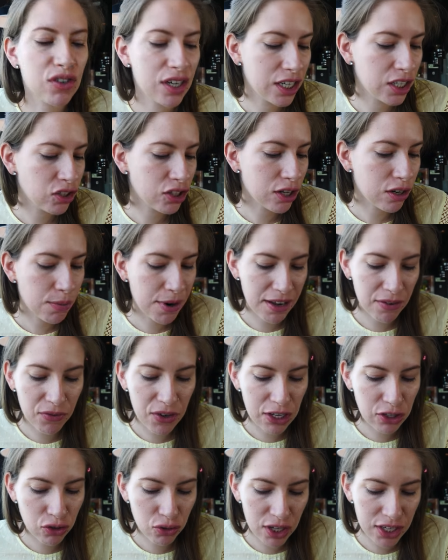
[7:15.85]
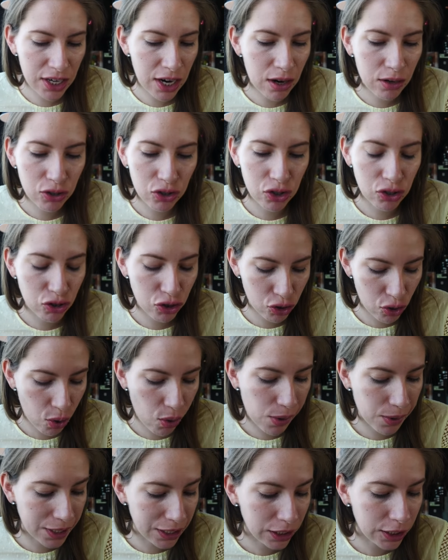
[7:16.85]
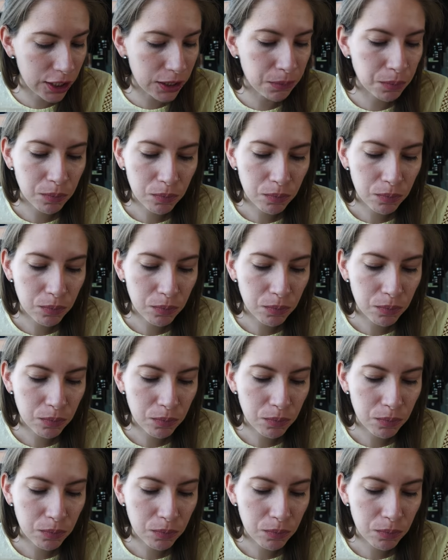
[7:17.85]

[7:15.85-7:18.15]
running down my face right now because it's so oily.